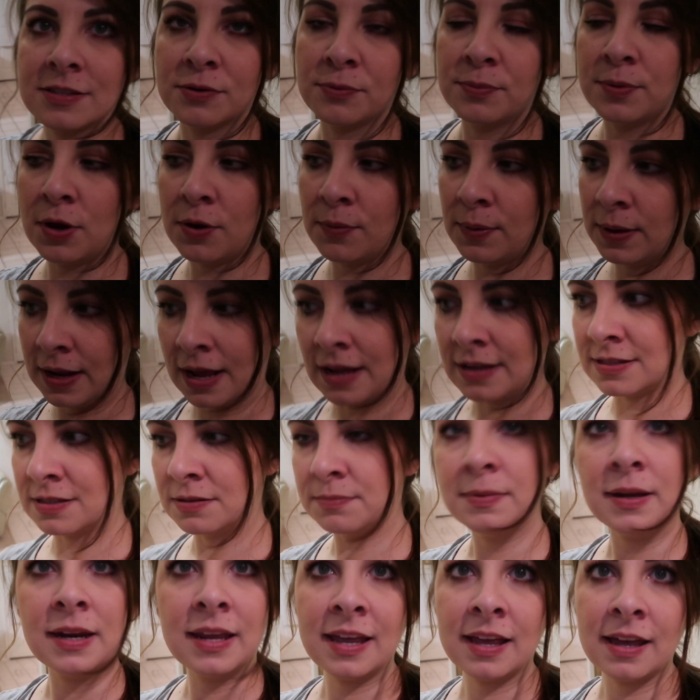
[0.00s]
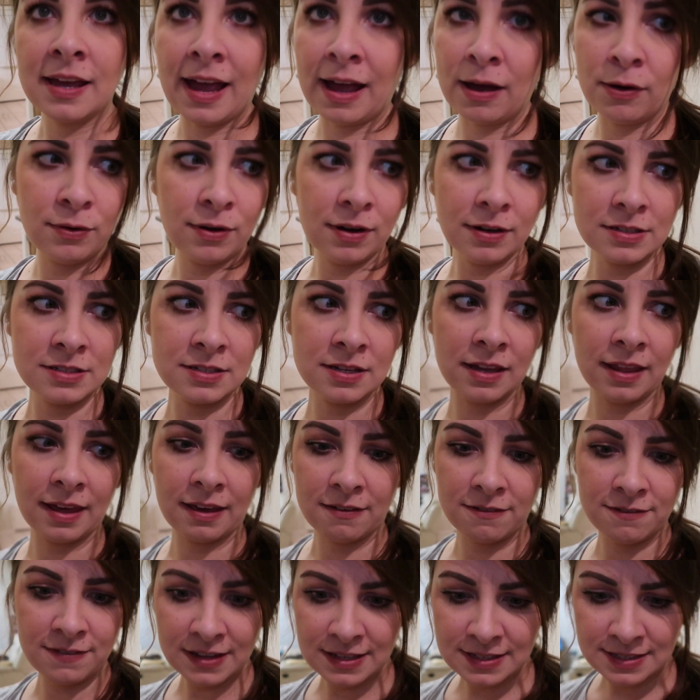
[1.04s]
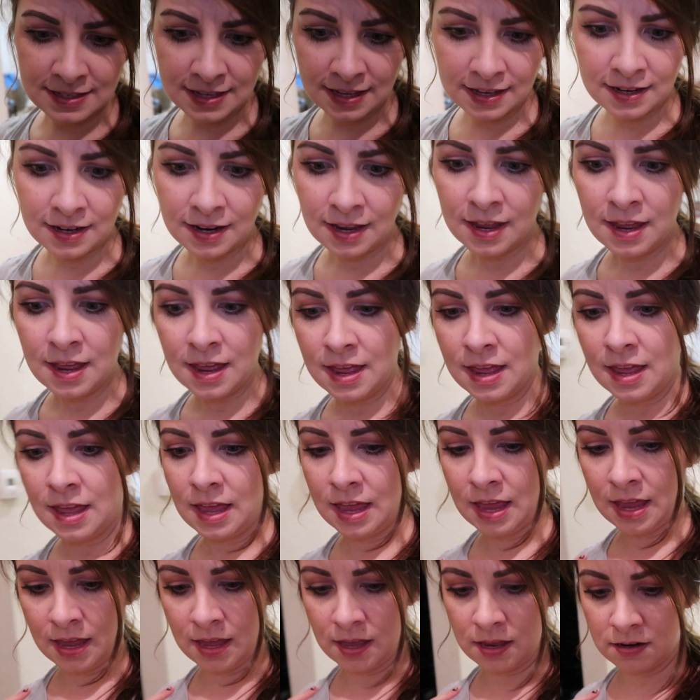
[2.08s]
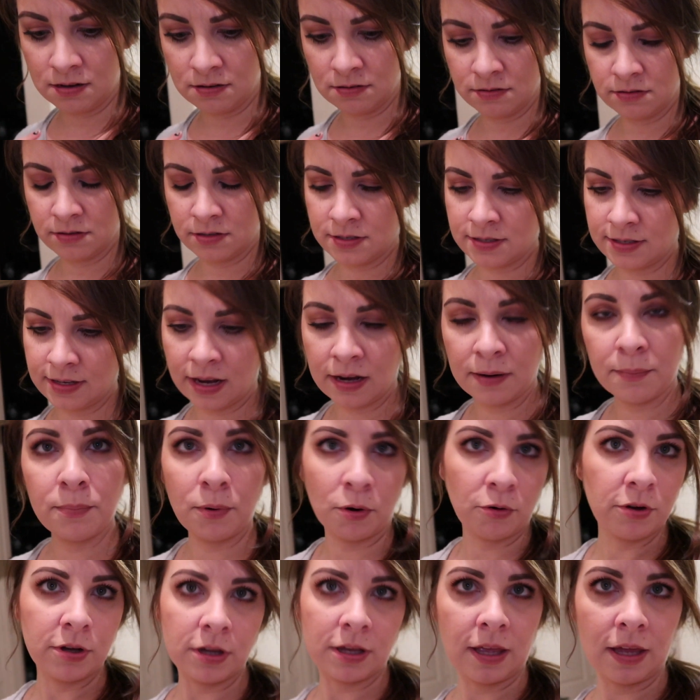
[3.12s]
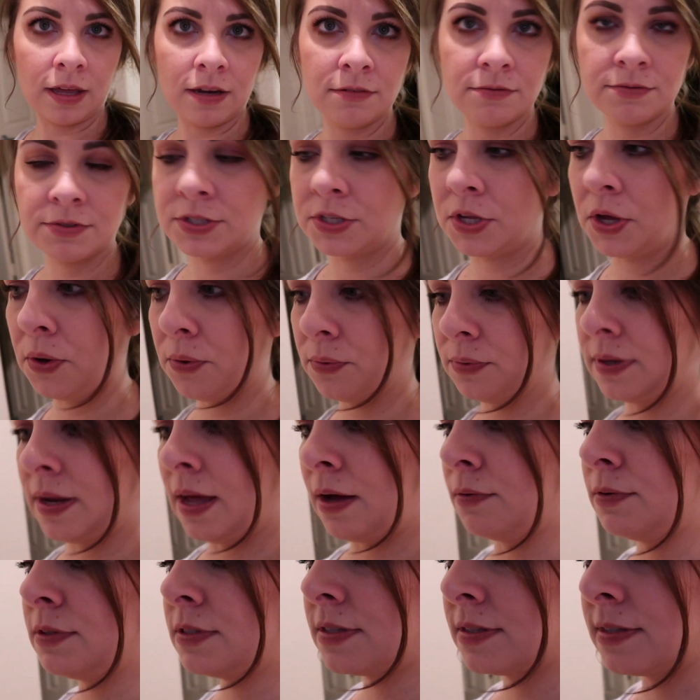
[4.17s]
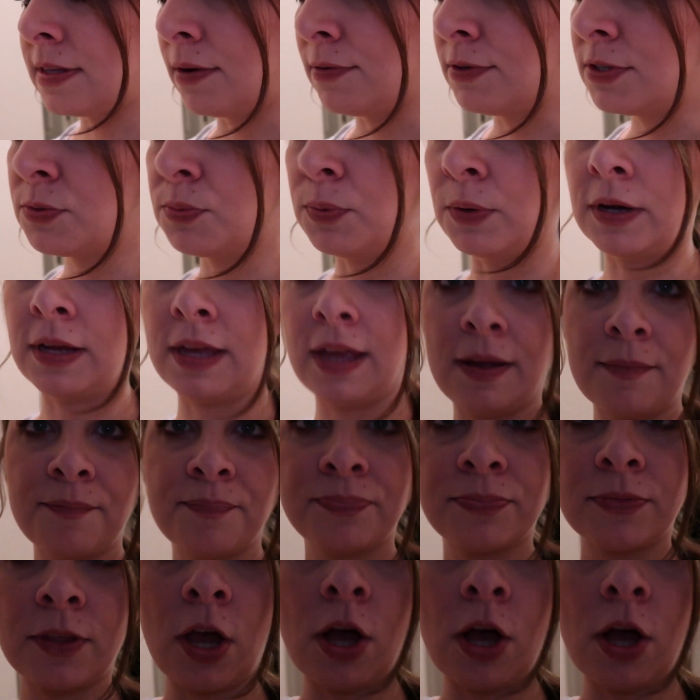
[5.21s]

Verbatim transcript: So we already had somebody out to like fix it and then it broke again. So now it's now it's working.